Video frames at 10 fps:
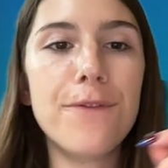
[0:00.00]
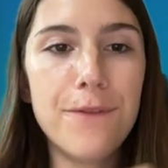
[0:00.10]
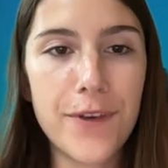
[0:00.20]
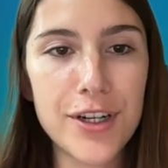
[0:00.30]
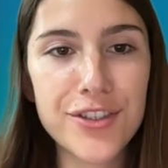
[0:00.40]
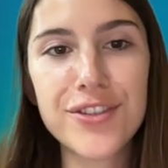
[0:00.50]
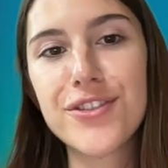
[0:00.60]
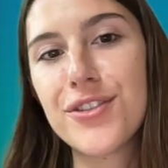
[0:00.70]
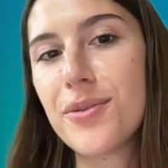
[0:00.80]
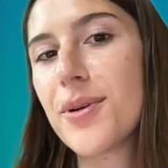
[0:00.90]

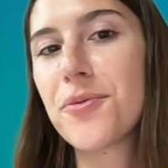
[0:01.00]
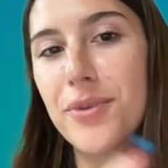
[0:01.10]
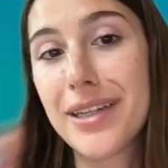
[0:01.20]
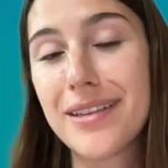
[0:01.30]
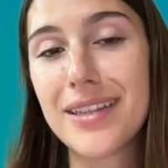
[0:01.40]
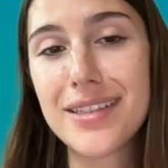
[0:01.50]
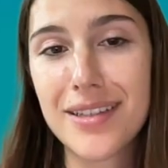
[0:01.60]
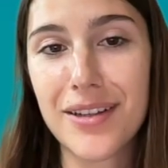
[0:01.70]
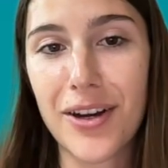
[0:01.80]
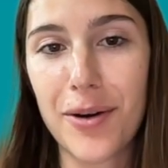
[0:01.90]
versus human written
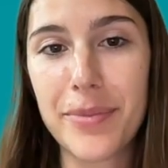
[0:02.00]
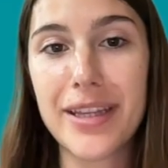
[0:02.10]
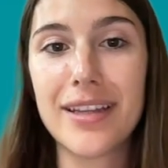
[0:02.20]
listing copy